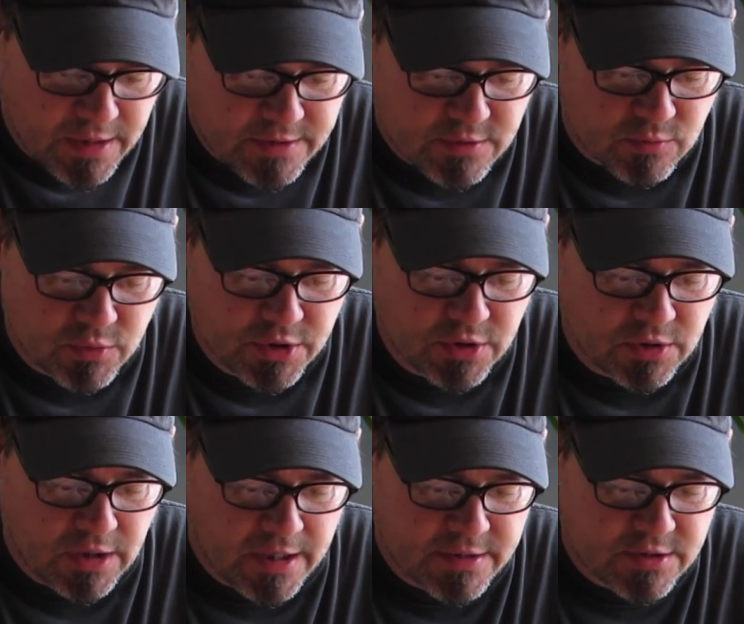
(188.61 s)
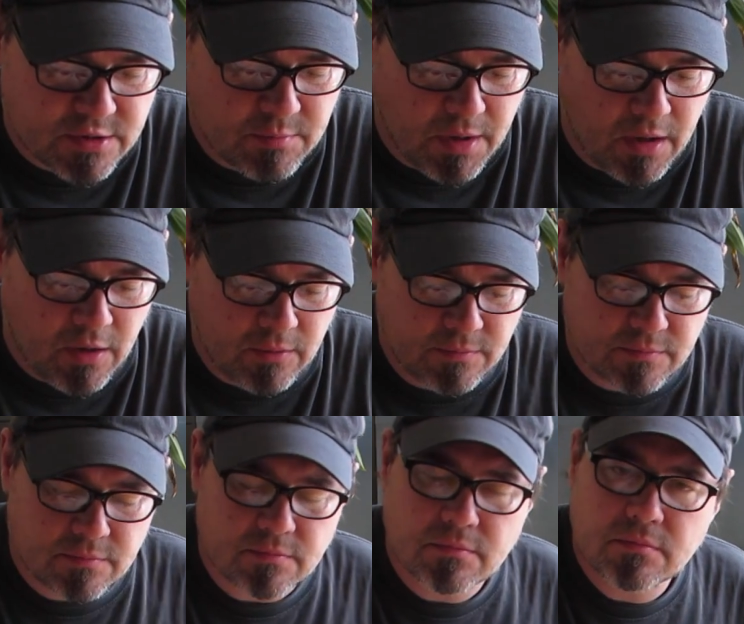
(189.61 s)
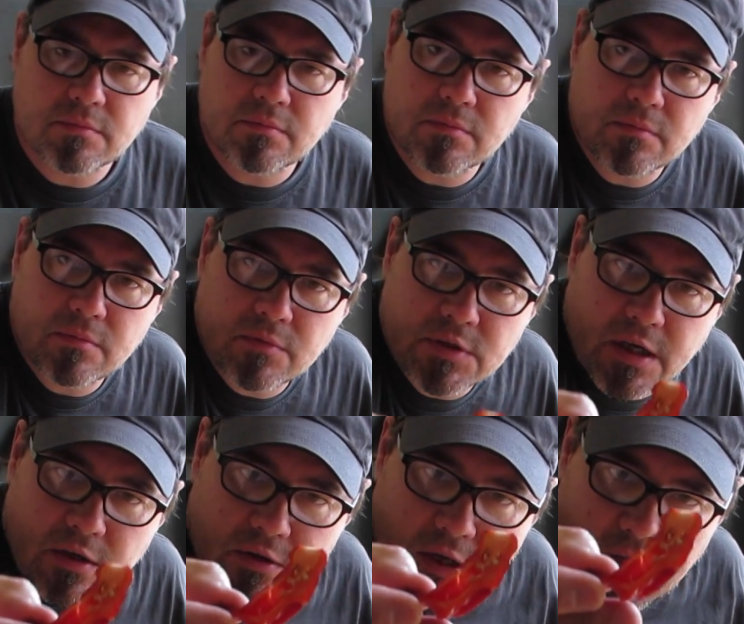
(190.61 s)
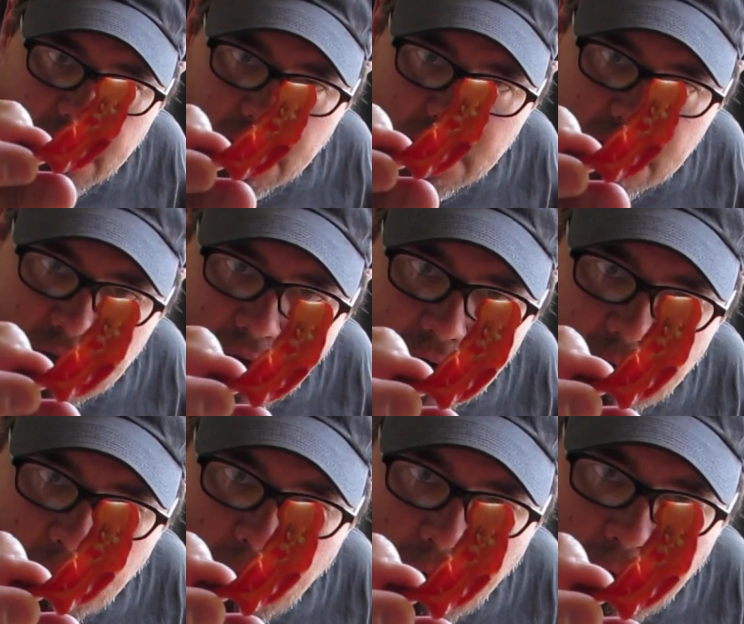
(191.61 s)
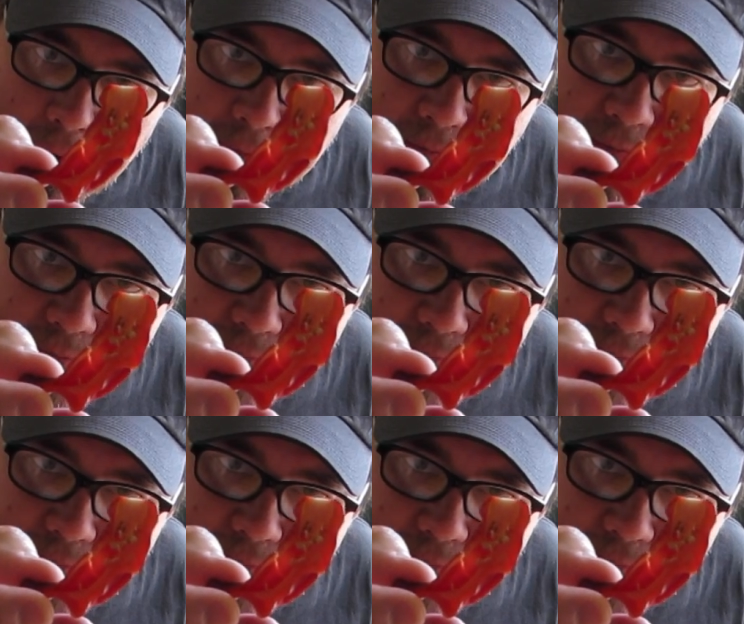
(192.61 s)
one has a real nice smell. Take a look at the inside of the pod.